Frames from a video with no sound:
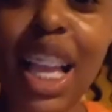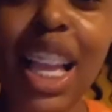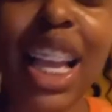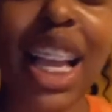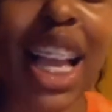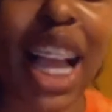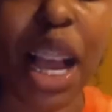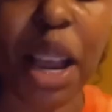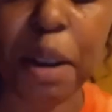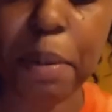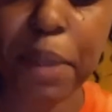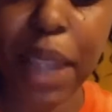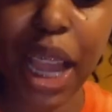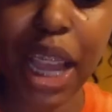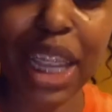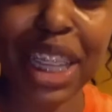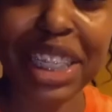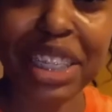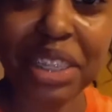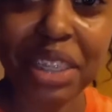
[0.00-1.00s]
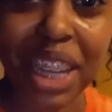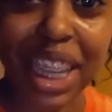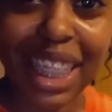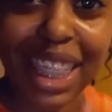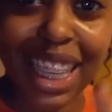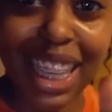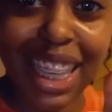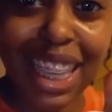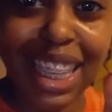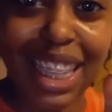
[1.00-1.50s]
hope y'all enjoyed
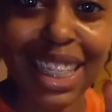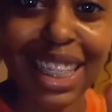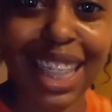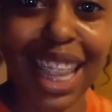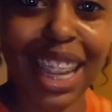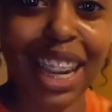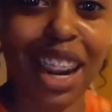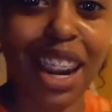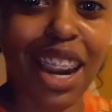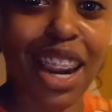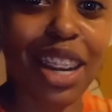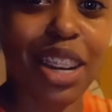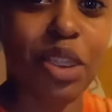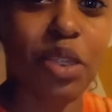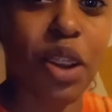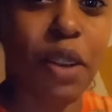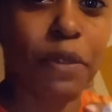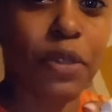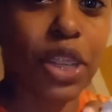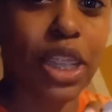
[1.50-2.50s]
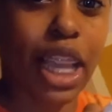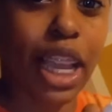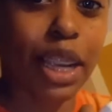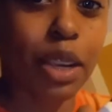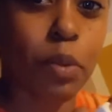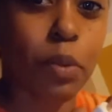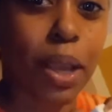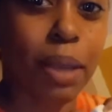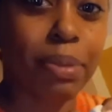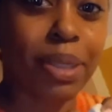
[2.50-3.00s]
these. They are on Foot
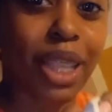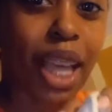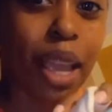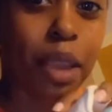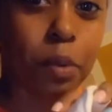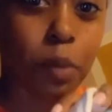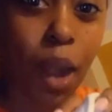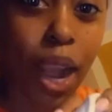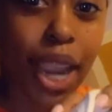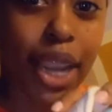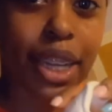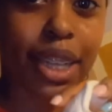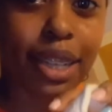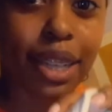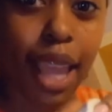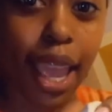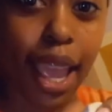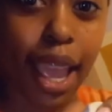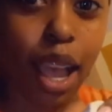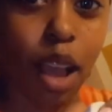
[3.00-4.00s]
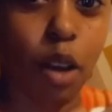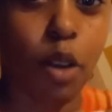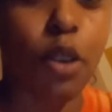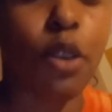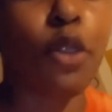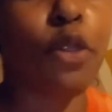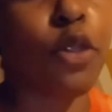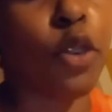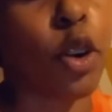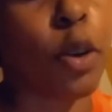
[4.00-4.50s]
Locker website right now,
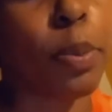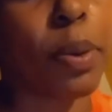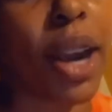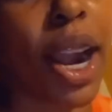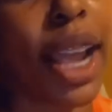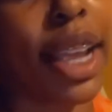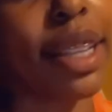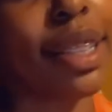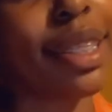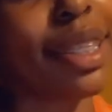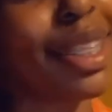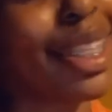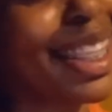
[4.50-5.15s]
full price.